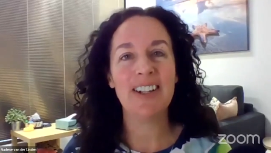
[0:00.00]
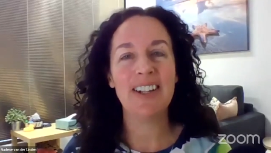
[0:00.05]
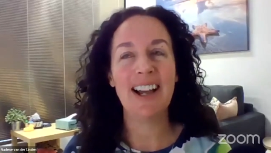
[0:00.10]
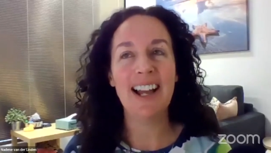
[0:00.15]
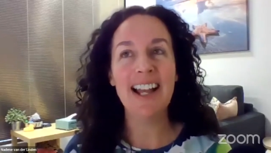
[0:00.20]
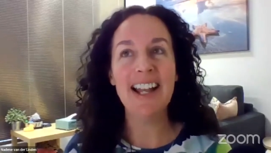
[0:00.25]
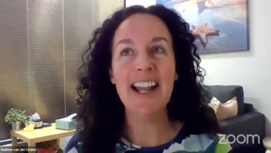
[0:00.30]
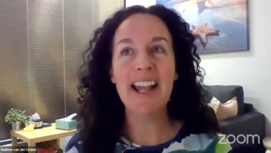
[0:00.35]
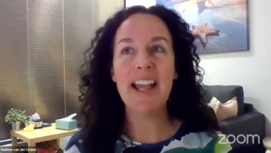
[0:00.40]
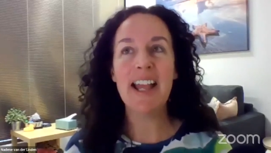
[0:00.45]
yeah.
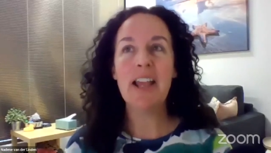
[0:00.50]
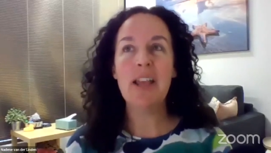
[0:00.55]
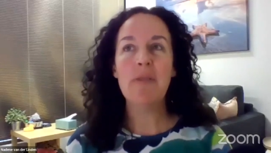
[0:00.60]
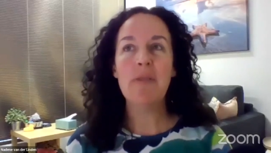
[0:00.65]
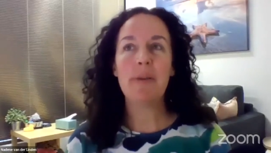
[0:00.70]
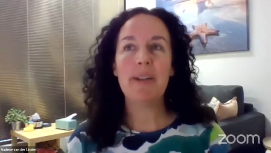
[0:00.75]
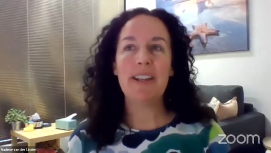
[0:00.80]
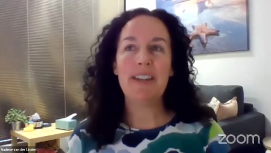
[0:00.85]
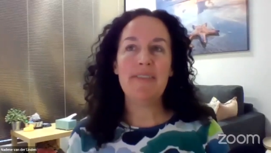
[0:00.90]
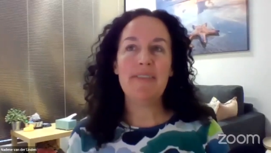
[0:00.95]
Right?
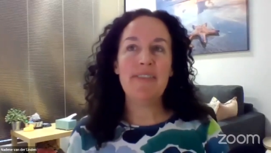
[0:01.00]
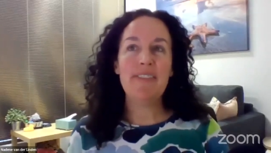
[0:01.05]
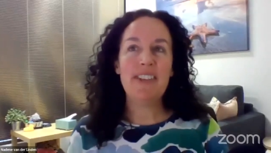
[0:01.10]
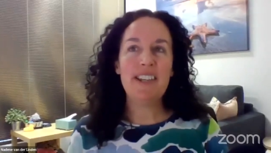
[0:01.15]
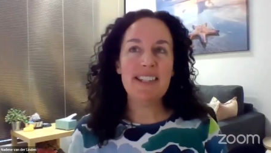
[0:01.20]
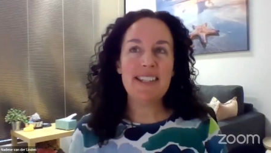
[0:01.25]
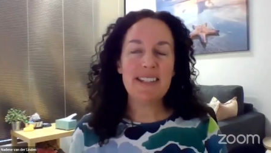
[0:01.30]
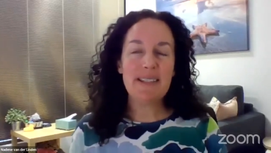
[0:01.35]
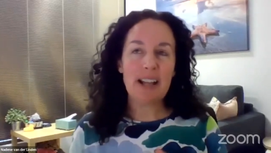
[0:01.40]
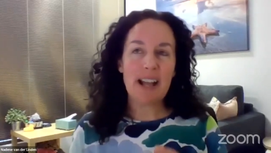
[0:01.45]
But if
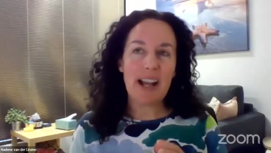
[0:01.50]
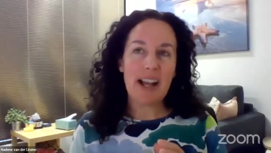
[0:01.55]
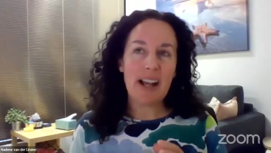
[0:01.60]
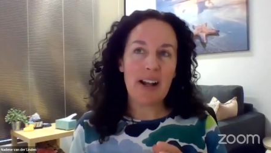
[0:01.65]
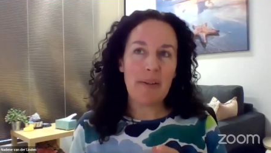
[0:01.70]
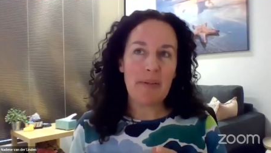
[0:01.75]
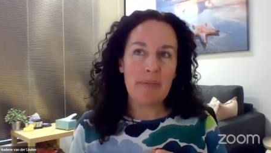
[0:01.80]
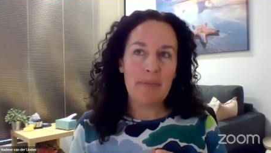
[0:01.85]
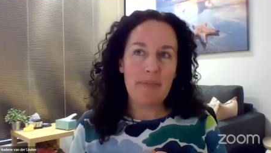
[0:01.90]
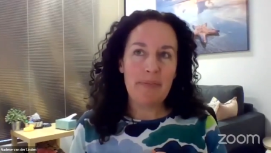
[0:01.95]
this
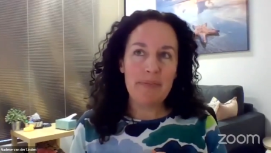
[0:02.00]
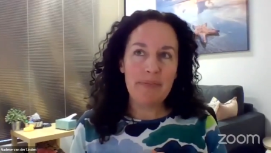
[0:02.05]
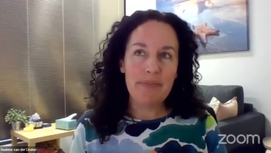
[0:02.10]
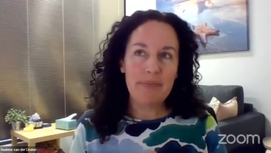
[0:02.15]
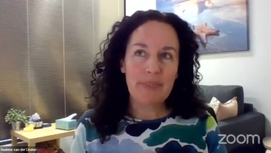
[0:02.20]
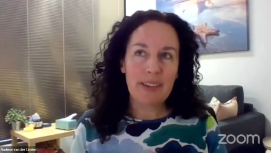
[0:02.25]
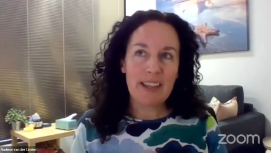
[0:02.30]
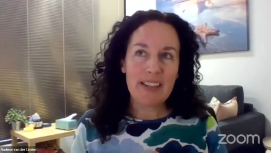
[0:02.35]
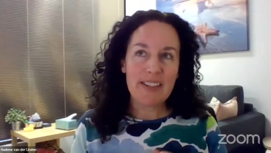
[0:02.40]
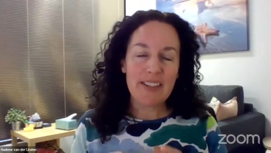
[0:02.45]

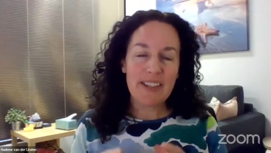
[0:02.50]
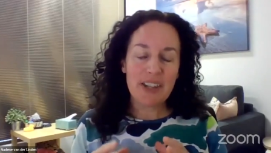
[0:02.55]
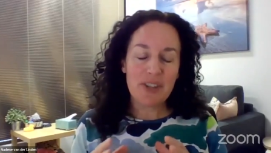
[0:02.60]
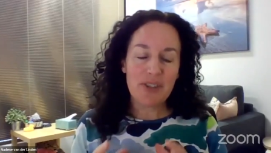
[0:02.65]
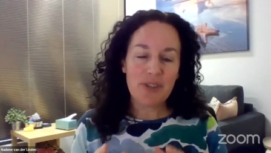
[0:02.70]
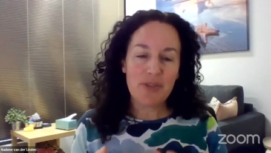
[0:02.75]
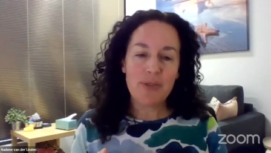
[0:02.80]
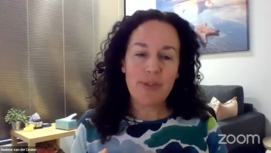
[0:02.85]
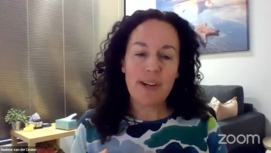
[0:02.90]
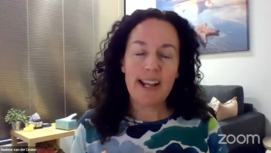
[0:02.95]
um,
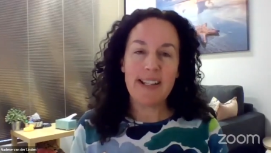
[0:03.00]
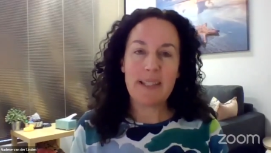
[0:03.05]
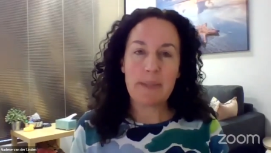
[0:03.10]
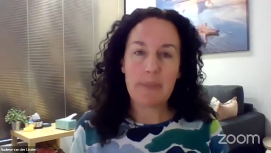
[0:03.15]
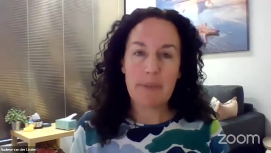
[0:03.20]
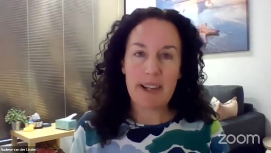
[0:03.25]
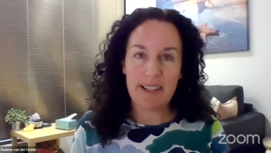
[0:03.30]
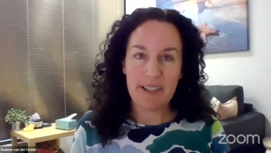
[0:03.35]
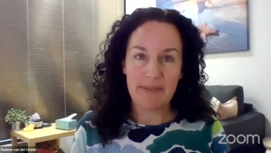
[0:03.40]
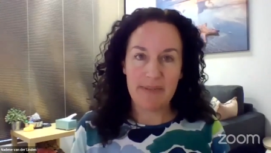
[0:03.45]
sexual
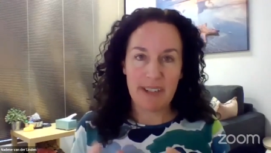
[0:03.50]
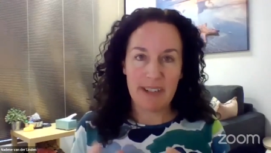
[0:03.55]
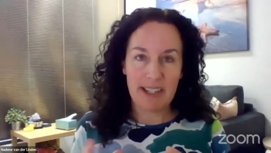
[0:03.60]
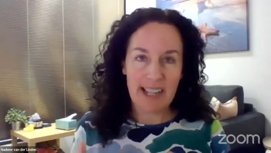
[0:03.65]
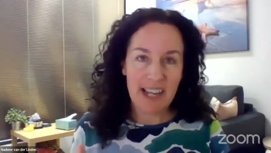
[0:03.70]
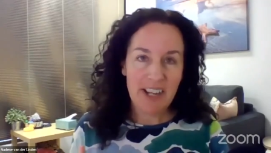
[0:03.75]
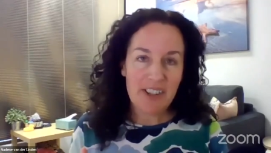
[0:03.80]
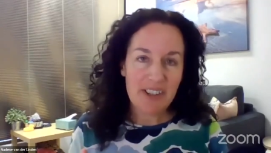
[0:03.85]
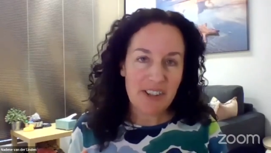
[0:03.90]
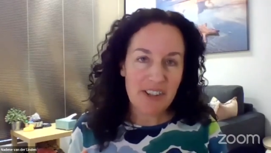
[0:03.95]
aspect and
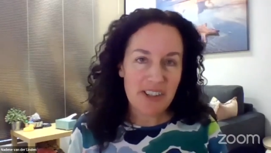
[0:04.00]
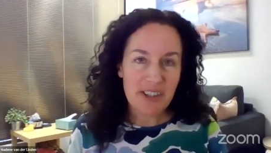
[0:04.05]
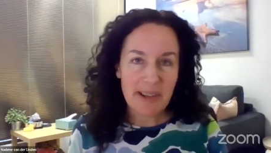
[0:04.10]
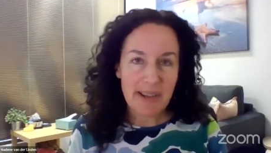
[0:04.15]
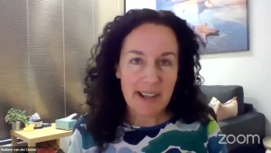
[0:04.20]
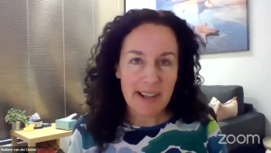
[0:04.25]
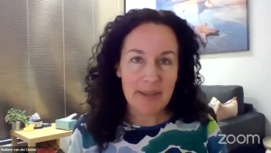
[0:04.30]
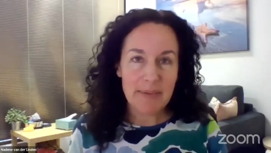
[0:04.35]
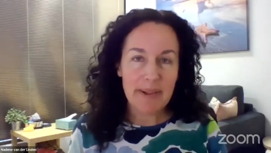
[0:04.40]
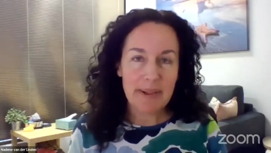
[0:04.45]
relationship
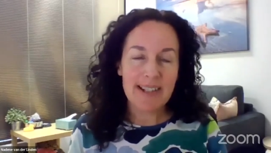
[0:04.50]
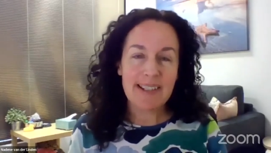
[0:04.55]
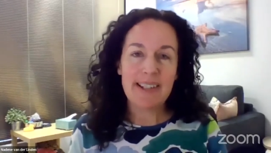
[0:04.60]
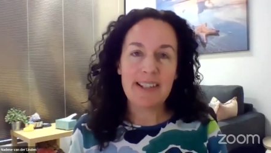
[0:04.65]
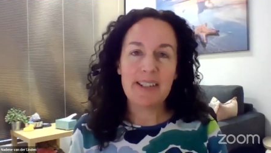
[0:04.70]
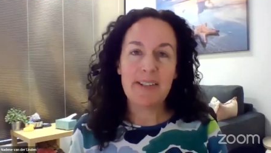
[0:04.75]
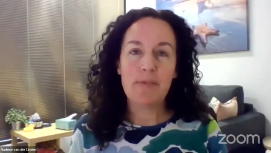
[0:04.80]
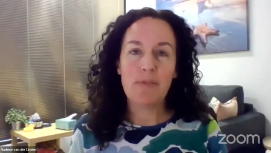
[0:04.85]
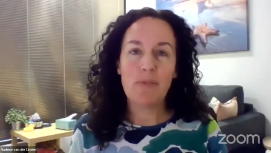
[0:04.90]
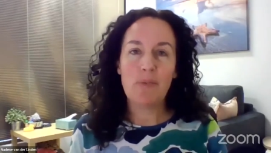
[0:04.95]
aspect
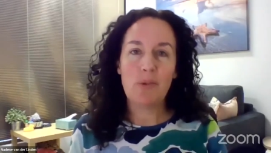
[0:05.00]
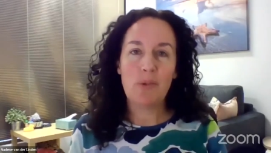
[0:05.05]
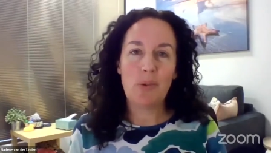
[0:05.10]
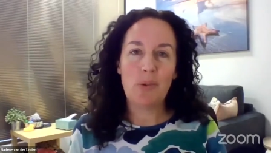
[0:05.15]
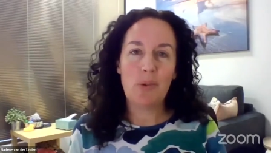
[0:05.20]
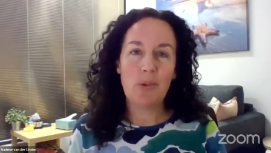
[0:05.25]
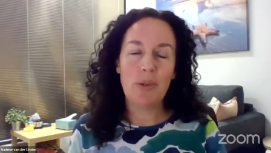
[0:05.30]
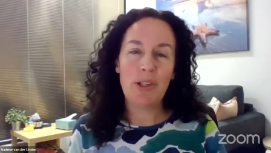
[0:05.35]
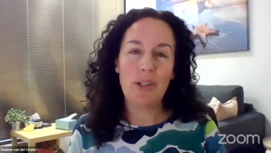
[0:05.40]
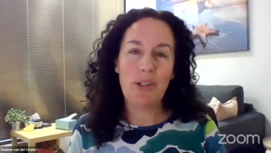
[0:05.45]
is
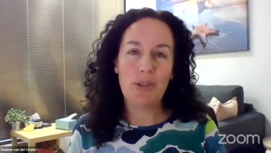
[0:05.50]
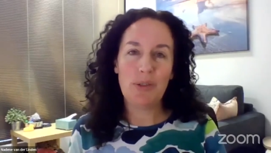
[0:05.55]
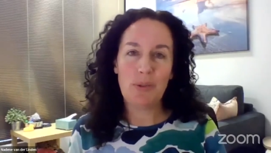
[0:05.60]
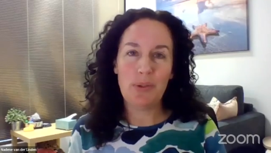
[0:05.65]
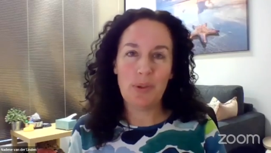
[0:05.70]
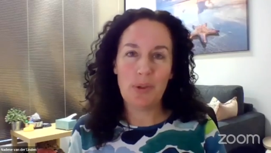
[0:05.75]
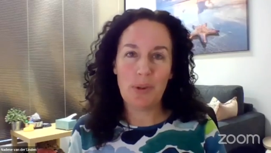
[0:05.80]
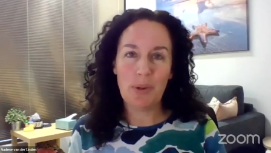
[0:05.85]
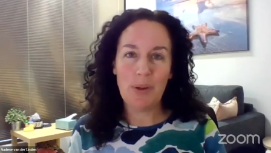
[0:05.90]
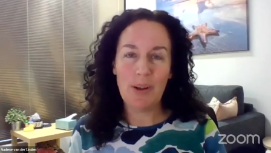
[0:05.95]
more
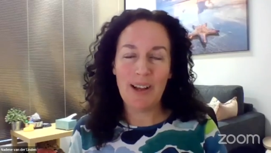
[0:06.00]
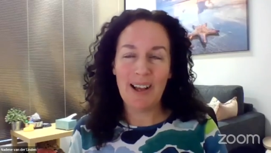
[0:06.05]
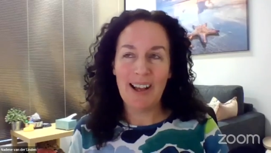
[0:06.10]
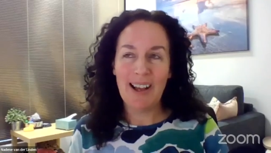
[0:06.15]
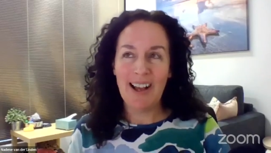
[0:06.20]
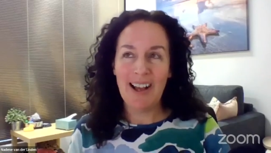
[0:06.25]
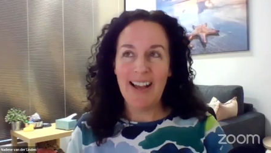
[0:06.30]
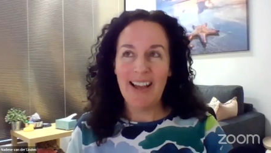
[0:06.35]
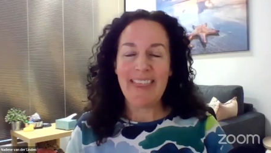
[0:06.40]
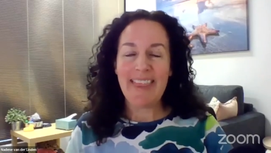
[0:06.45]
your
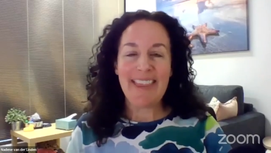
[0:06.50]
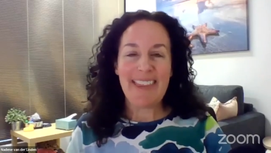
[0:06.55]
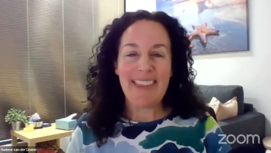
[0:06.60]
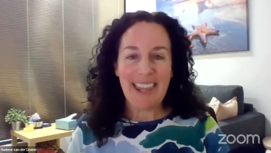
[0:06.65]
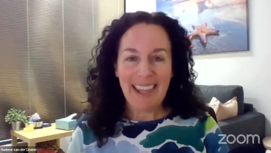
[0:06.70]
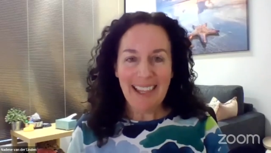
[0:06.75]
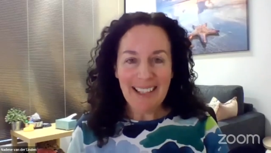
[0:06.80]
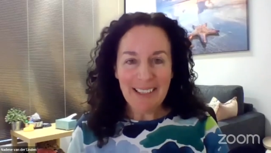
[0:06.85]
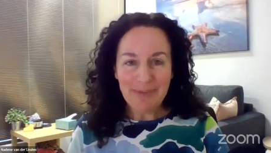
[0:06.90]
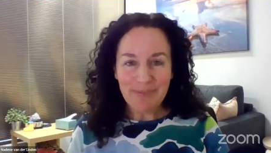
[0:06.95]

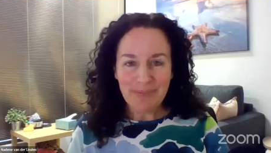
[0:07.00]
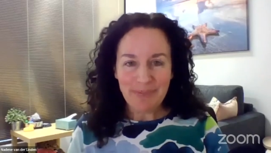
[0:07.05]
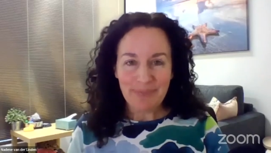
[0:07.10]
thing,